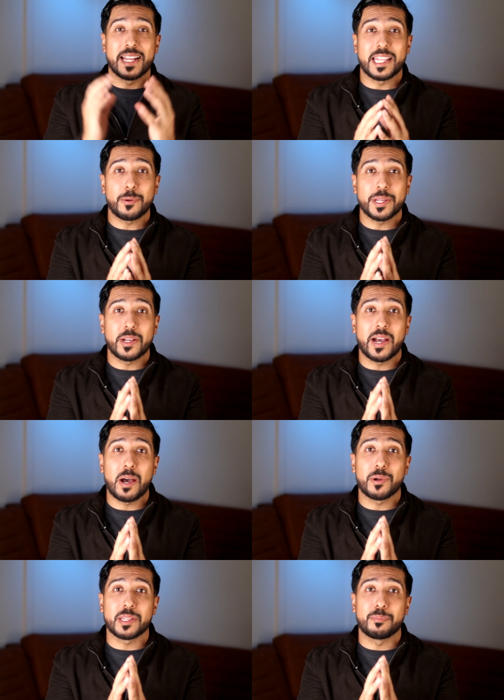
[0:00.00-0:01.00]
now that we know
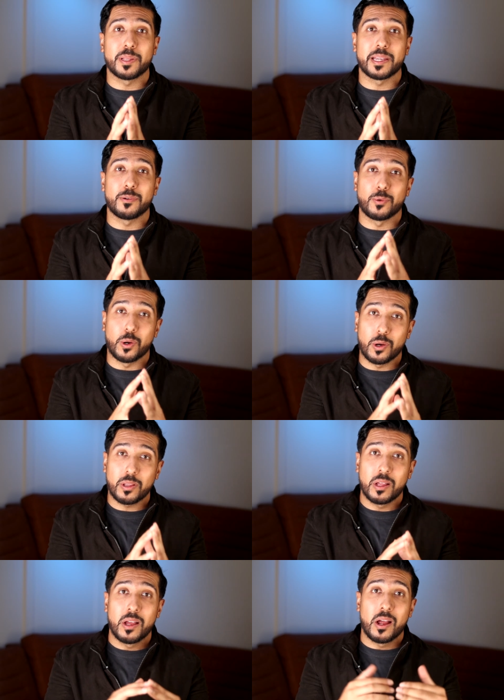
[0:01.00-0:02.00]
how it could play a
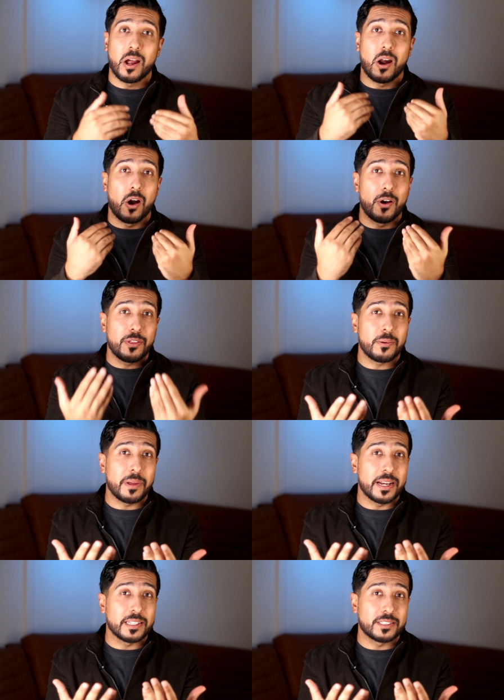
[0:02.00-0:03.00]
role, are there
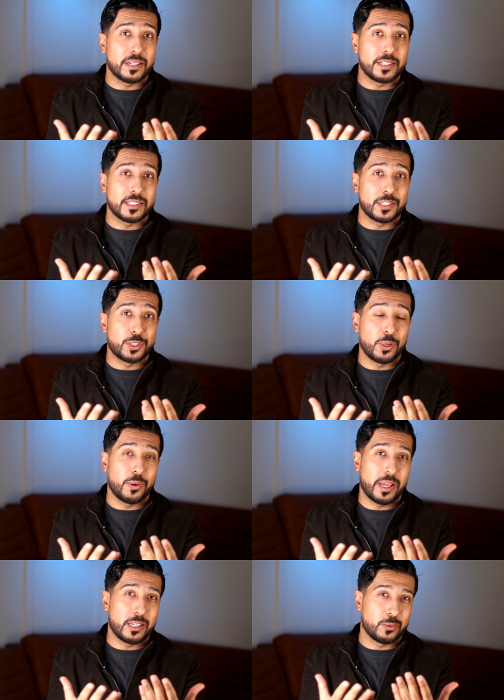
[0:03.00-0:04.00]
many studies that
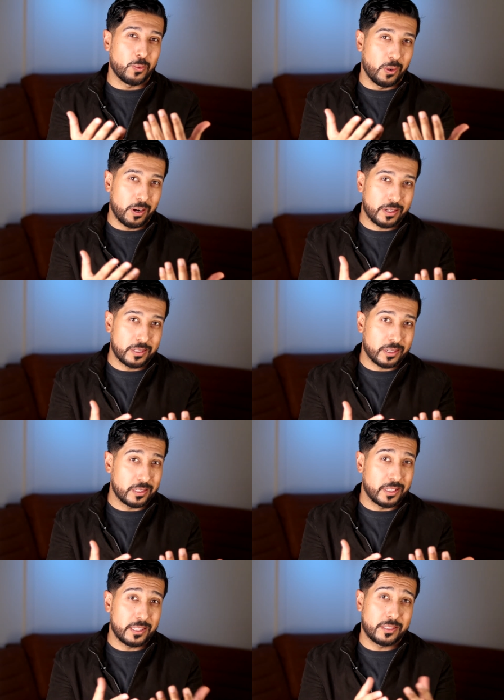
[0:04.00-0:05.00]
show it has worked?
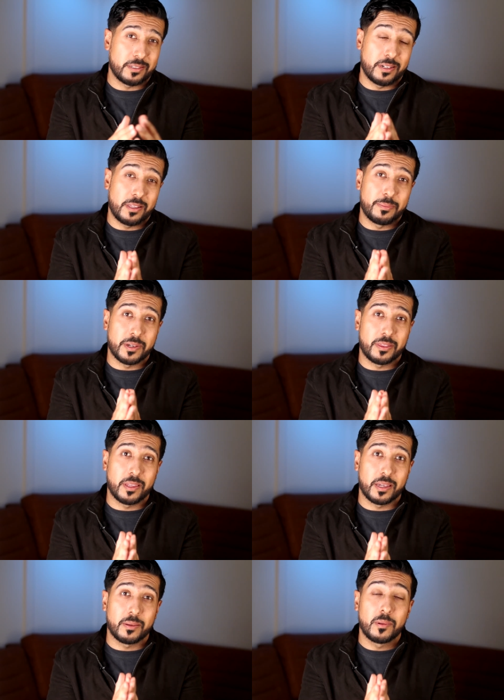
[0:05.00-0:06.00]
Because that's another big
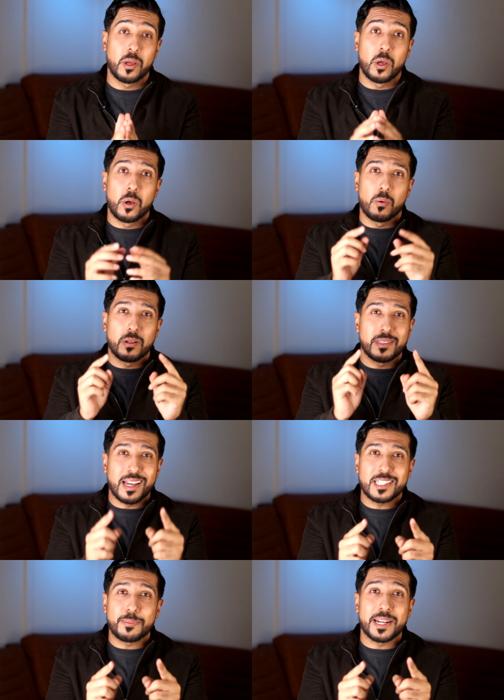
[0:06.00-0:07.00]
thing. Well,
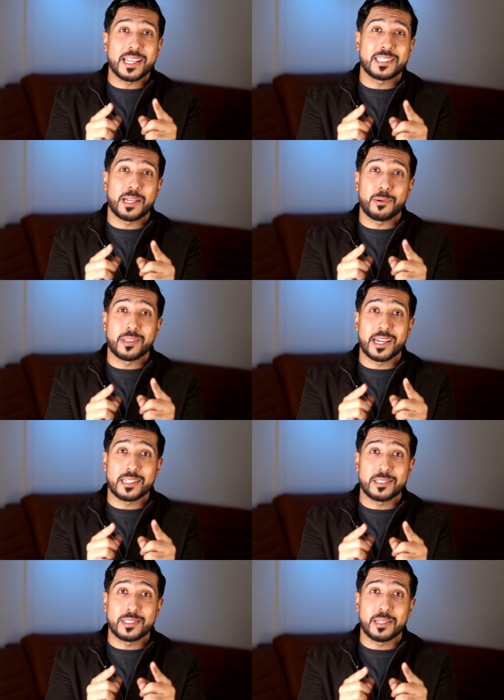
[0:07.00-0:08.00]
not as many as I would
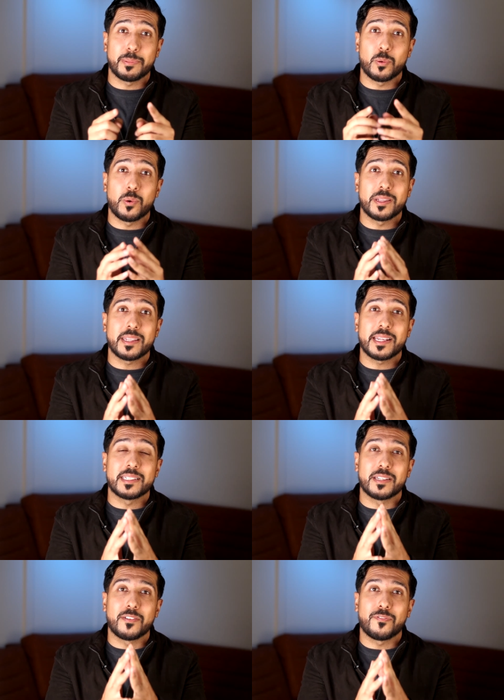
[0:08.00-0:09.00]
like to see, but one that I
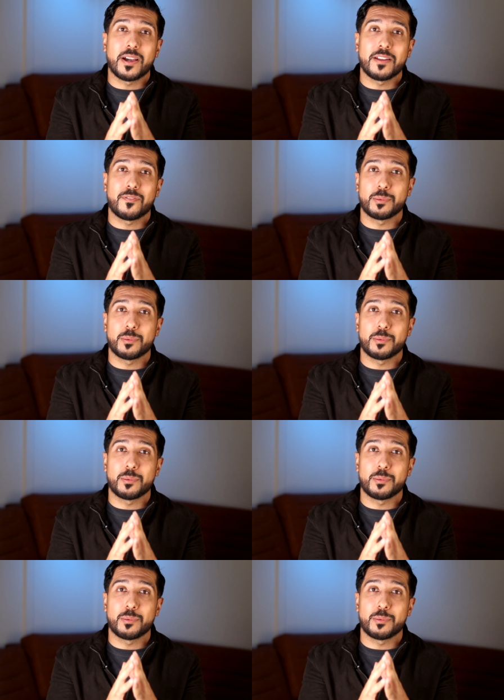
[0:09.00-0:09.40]
did find